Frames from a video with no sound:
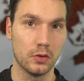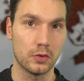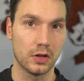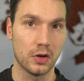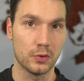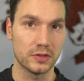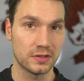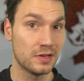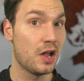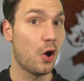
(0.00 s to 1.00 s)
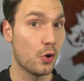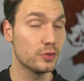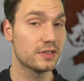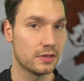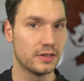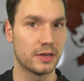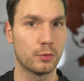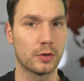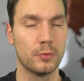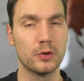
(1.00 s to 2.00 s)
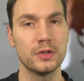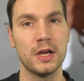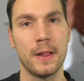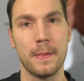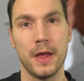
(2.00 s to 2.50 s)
localhost host network mode